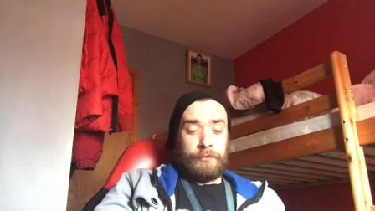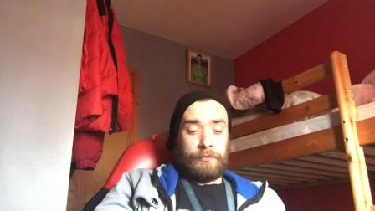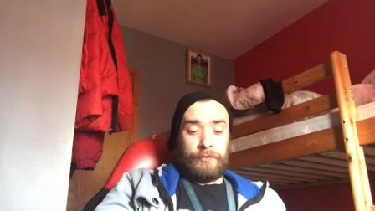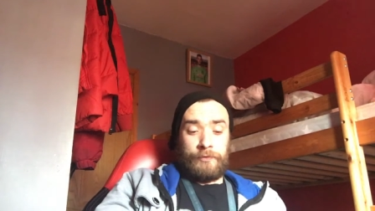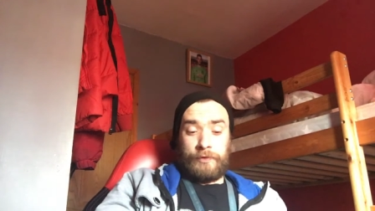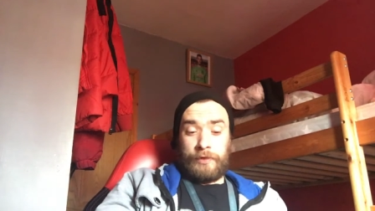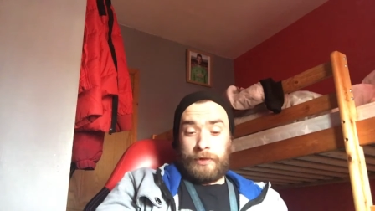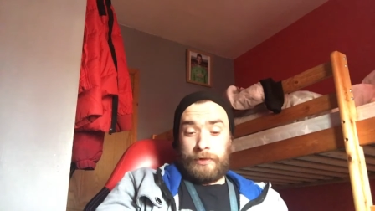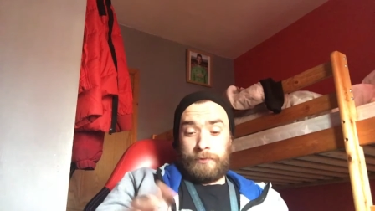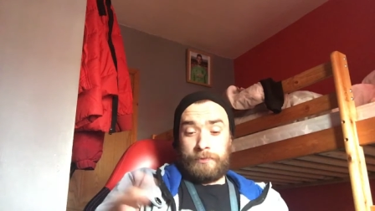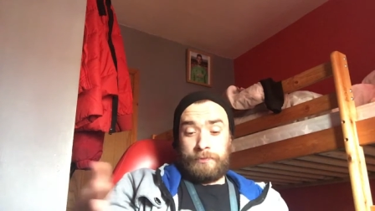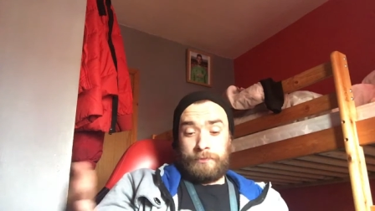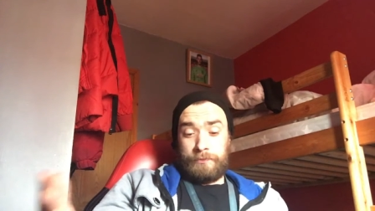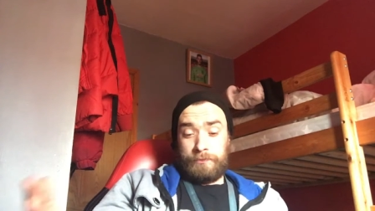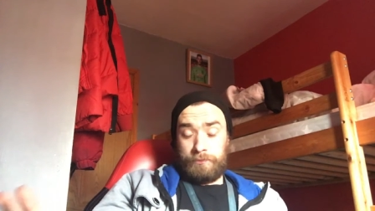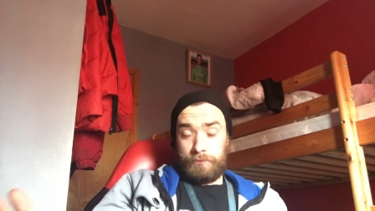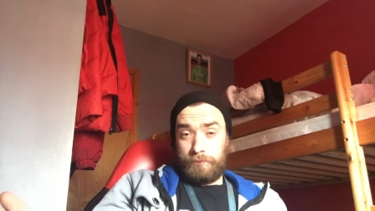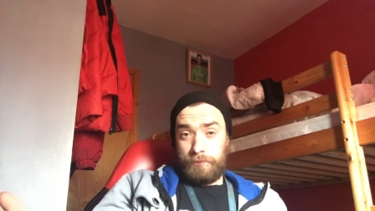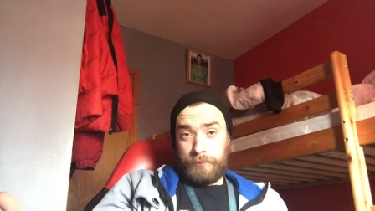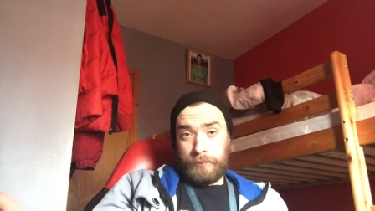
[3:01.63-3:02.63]
else though,
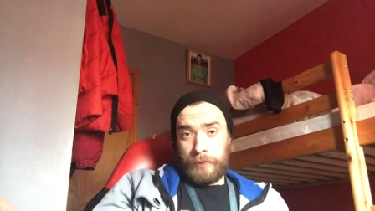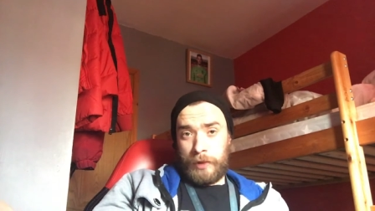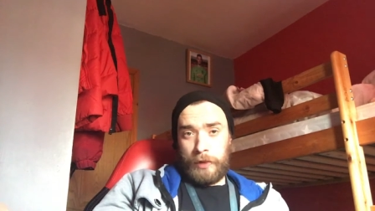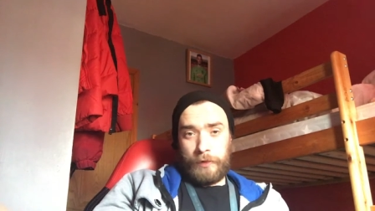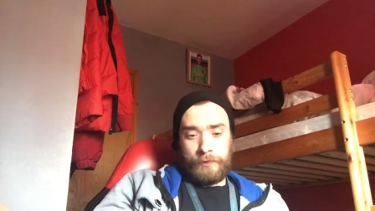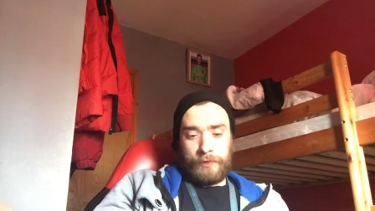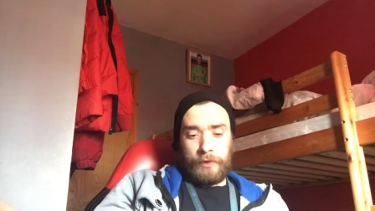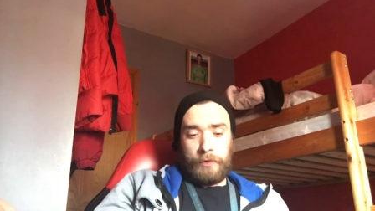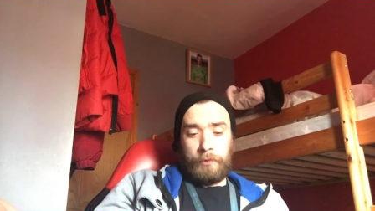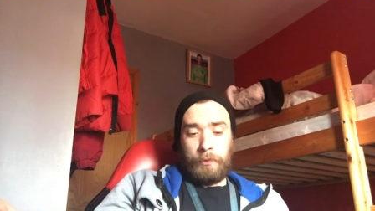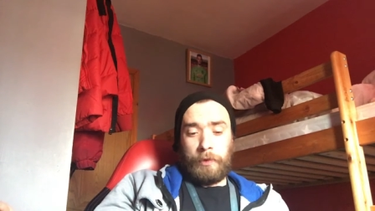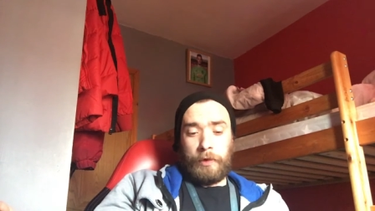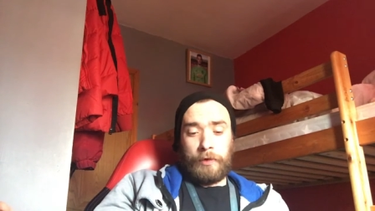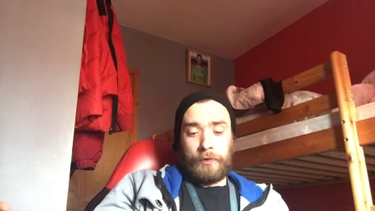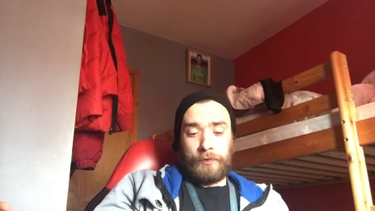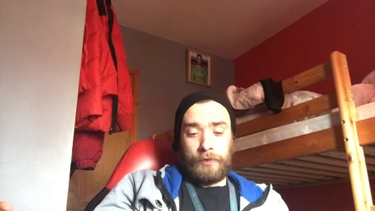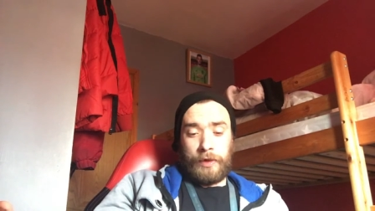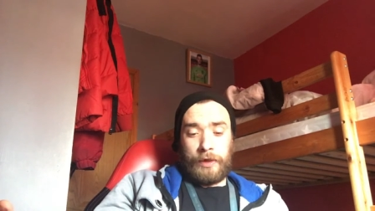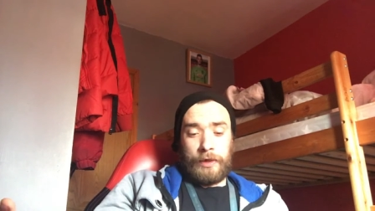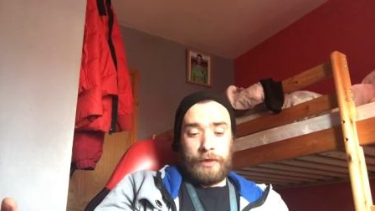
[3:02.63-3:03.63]
hotel
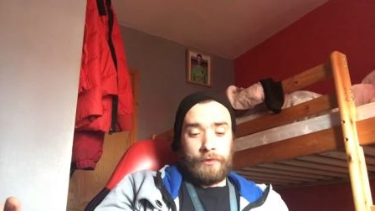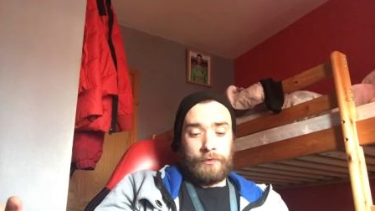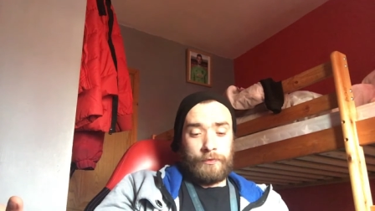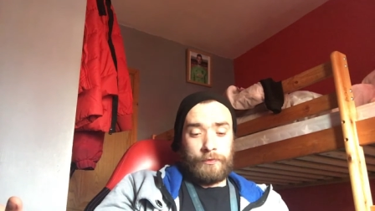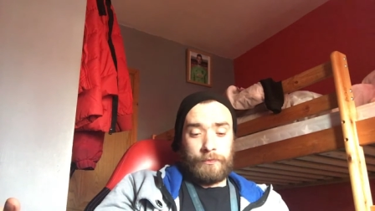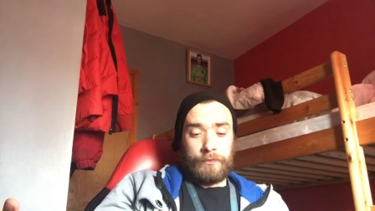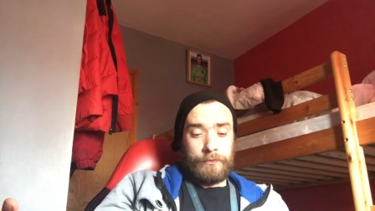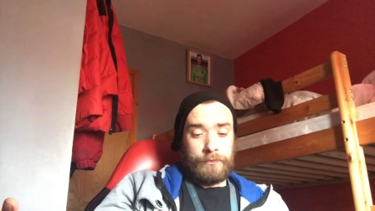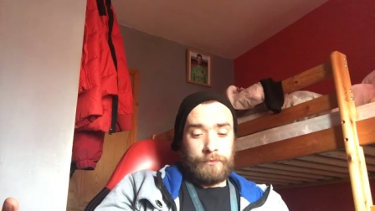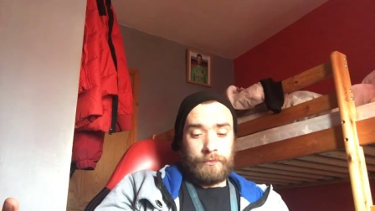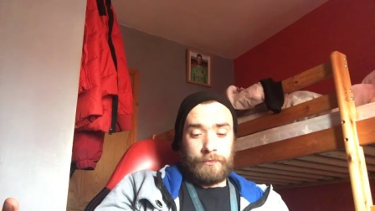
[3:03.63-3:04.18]
wise, is